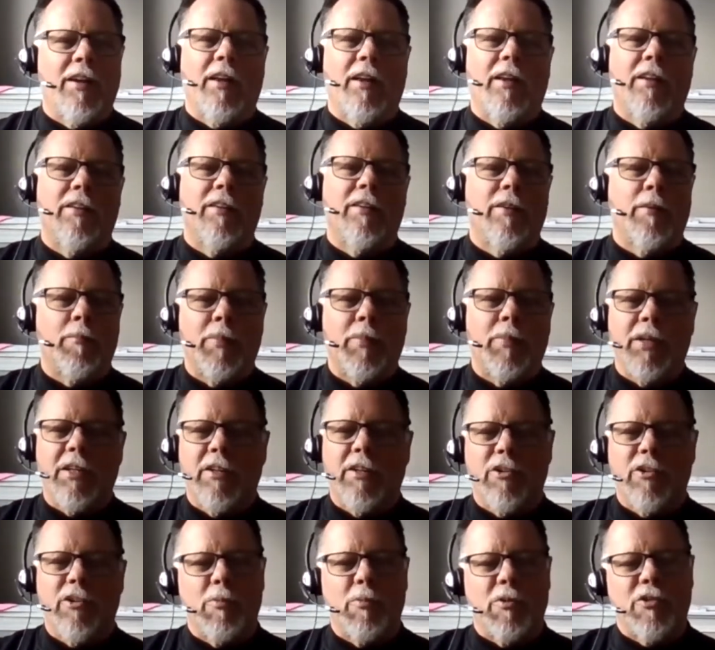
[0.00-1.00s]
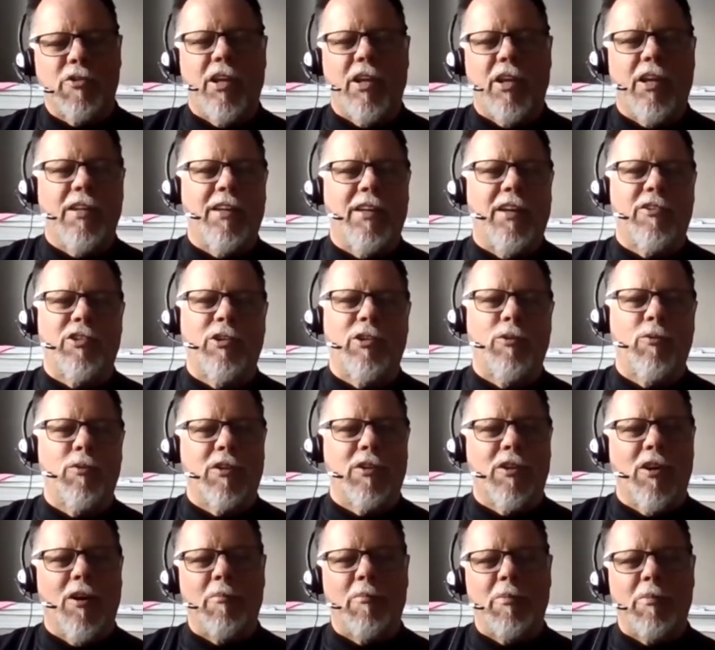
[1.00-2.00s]
The biggest mistake I see
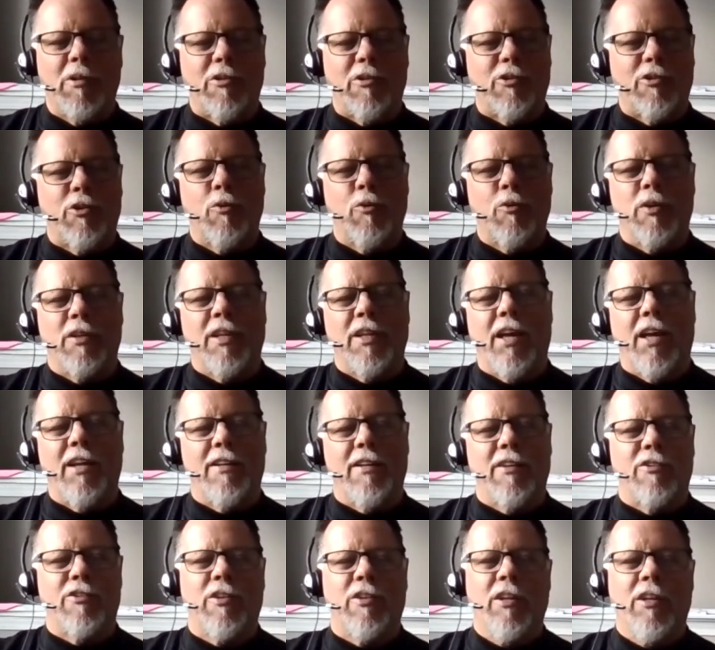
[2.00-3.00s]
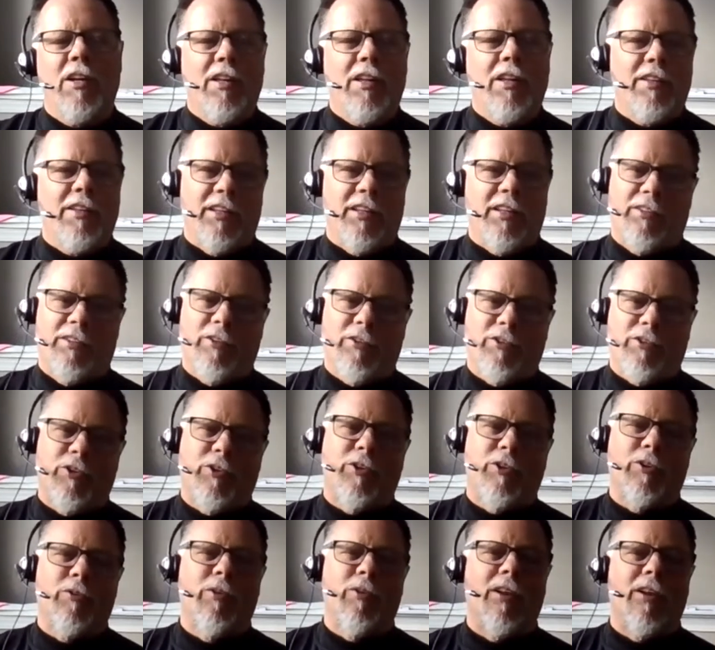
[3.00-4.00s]
with companies doing that is then they'll
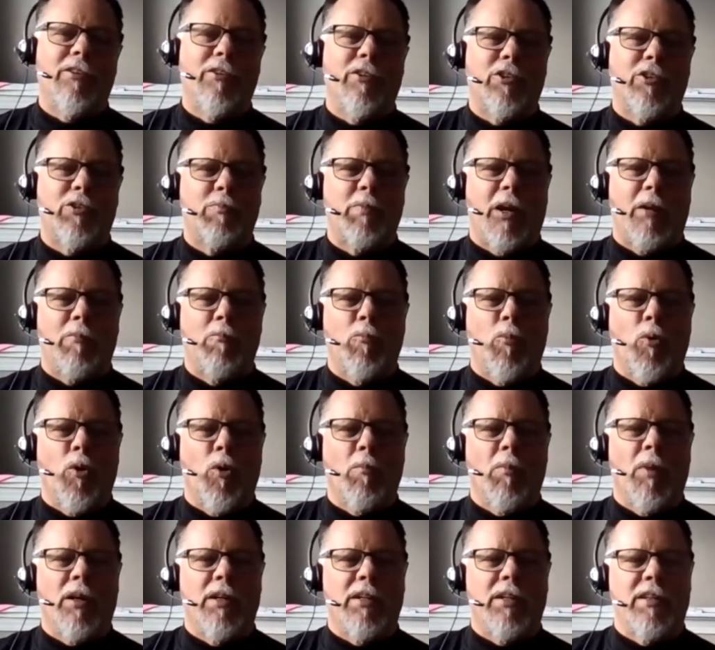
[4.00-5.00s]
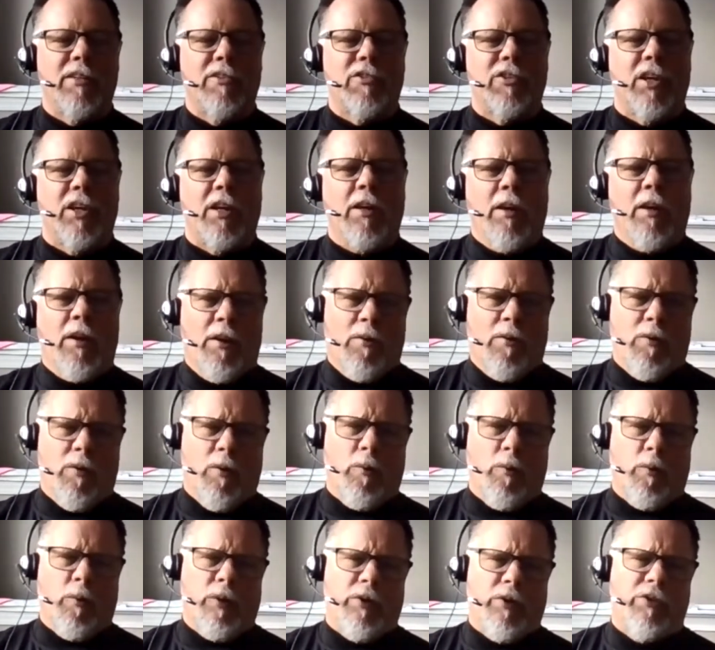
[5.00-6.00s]
turn around, they'll spend more money and say,
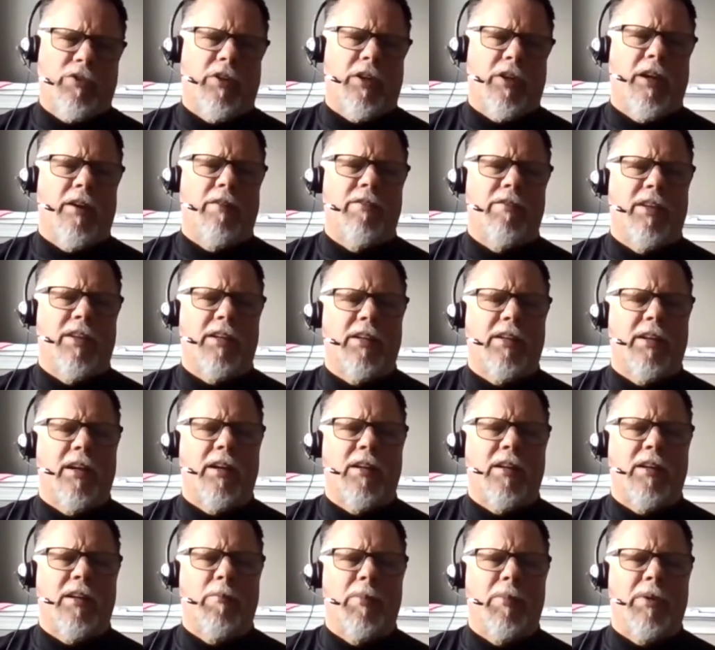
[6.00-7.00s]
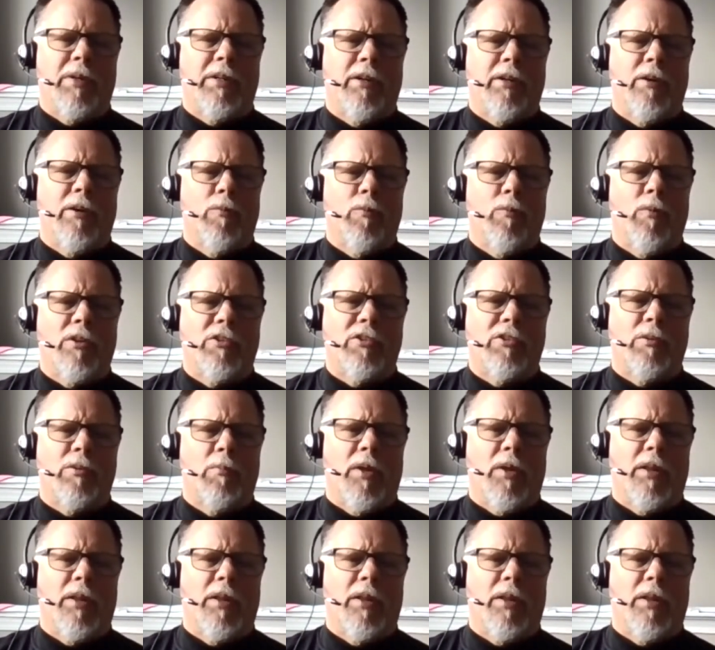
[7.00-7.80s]
well, we used to have that guy come in here once a